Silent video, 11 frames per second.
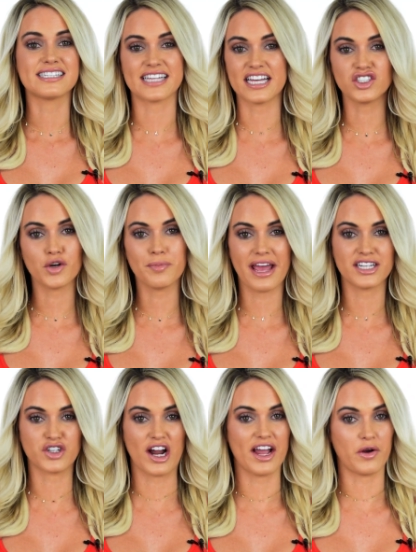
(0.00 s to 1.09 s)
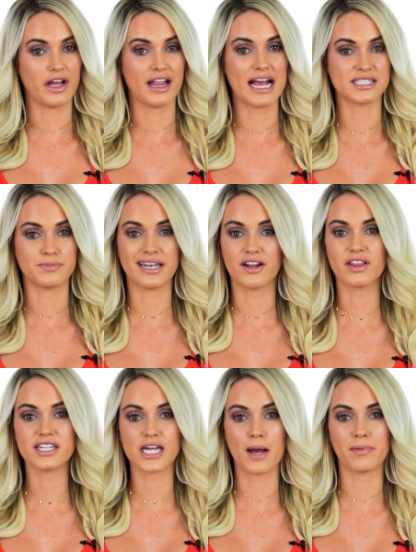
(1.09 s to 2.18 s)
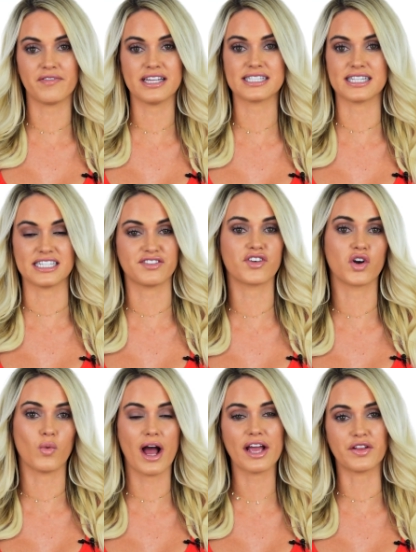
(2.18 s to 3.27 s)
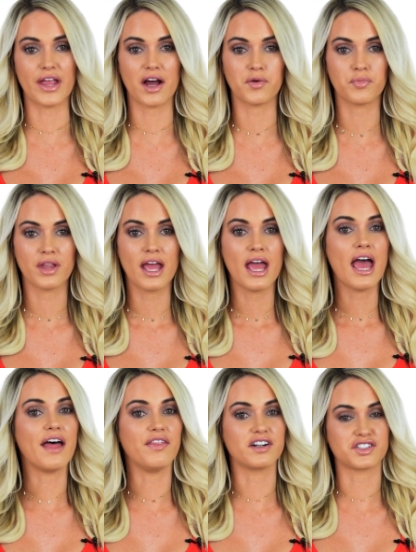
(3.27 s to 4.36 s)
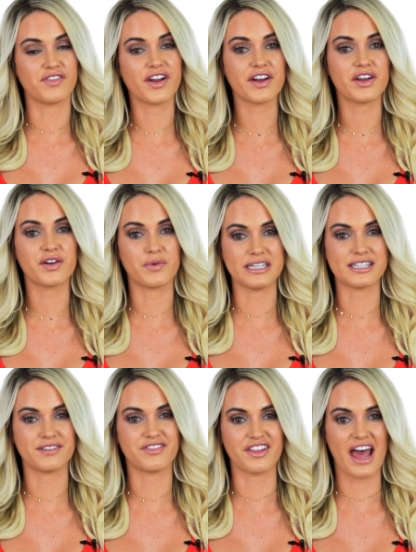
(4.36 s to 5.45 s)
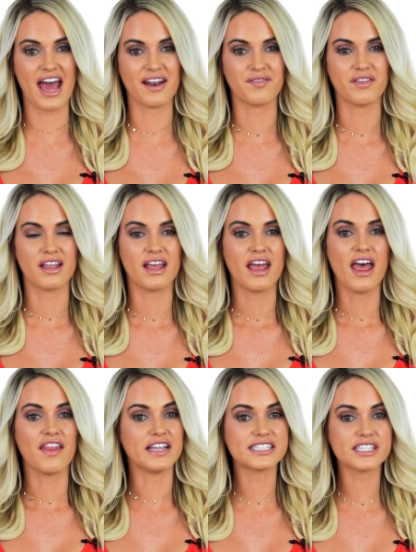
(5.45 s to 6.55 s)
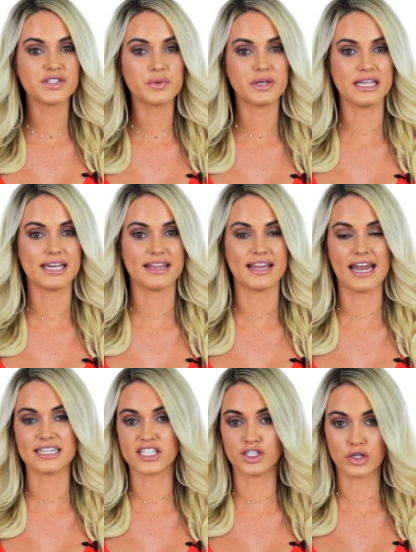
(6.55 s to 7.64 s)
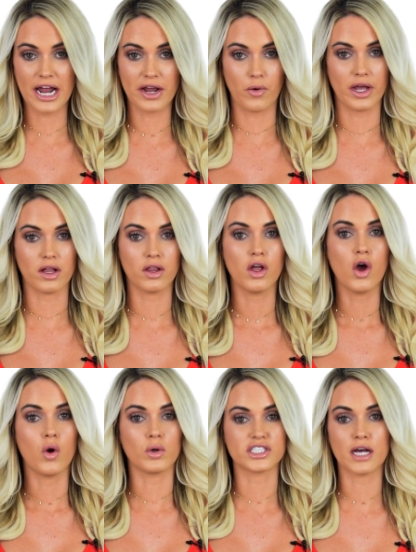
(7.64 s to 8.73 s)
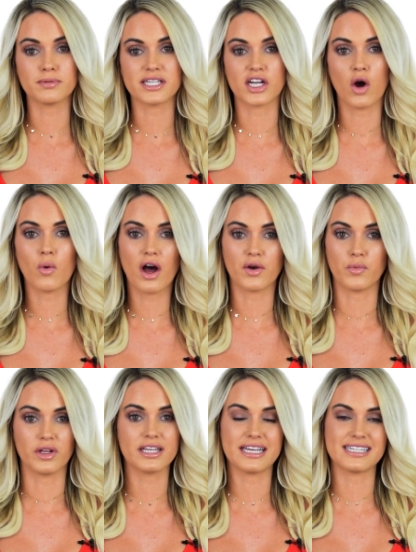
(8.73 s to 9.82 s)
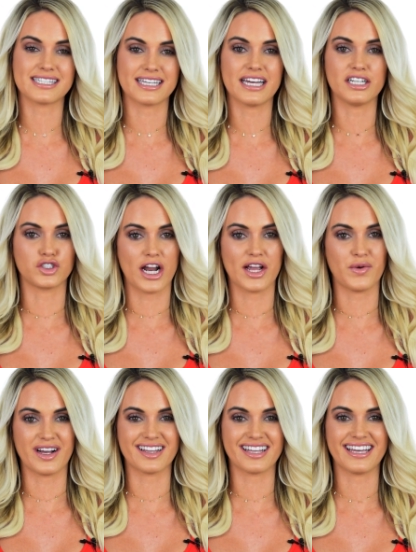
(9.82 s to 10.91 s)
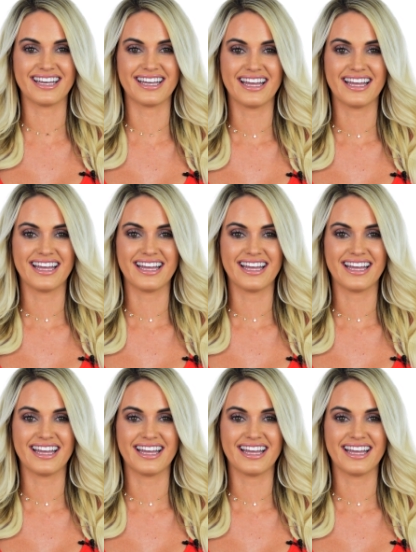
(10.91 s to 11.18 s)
Saint Tropez Dry Oil has been near the top of this list for a while now, and there's very good reason for that. This is unique in that it's a dry oil, which helps it go on really easily and dry quickly.